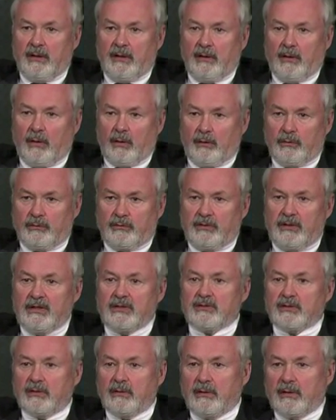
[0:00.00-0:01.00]
all
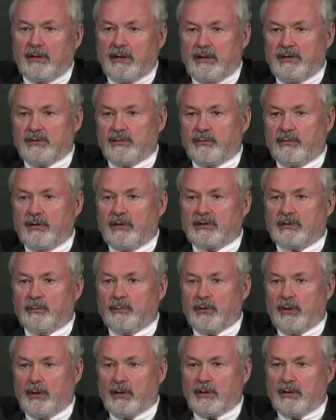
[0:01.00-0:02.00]
teaching the kinds of things I'm
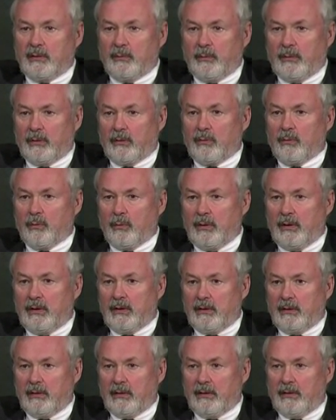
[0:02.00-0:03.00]
talking about,
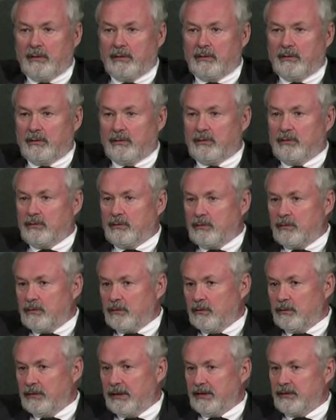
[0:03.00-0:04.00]
creating a
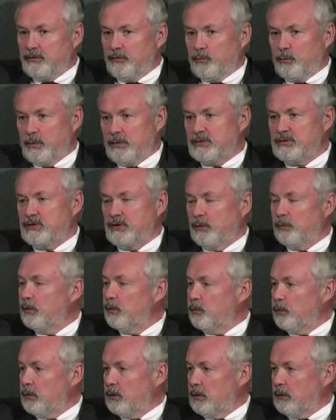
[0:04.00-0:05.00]
collective wisdom
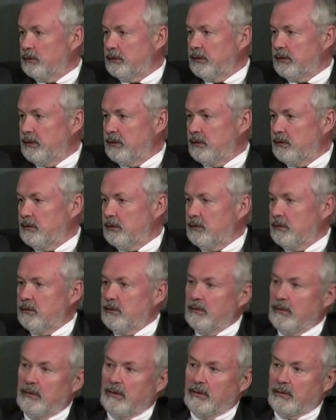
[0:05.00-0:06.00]
that we all need
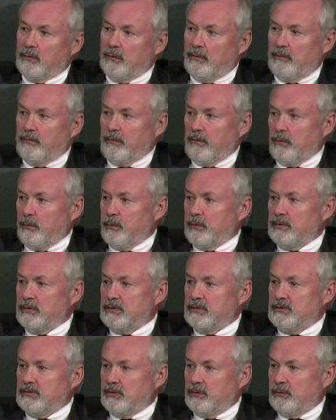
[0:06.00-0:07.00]
going forward.
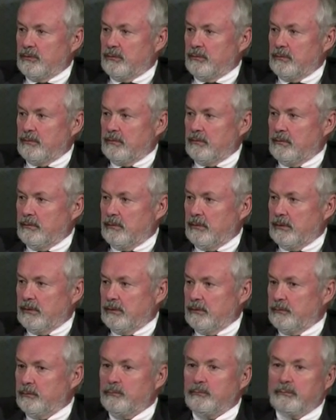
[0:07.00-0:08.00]
So
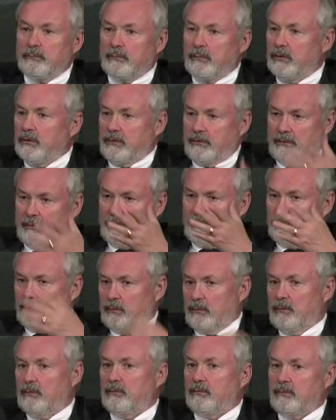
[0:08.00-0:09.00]
thank you
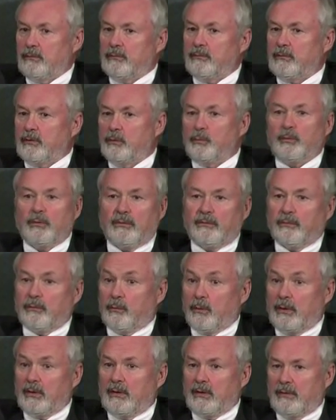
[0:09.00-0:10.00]
again, Camille, for a
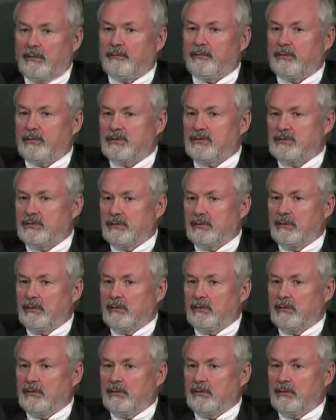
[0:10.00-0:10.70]
great conference,